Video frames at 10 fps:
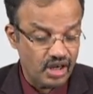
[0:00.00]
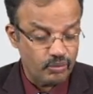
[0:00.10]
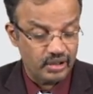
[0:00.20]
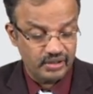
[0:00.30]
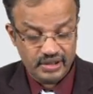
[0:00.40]

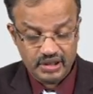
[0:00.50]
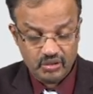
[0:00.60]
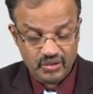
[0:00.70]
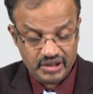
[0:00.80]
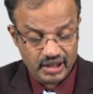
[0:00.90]
common. That's
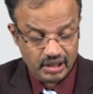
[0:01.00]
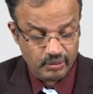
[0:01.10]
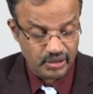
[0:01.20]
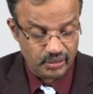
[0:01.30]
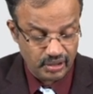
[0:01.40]
how exactly
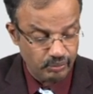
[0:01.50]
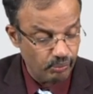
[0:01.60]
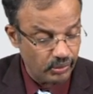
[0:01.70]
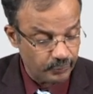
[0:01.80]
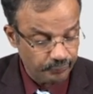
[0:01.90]
better to remember.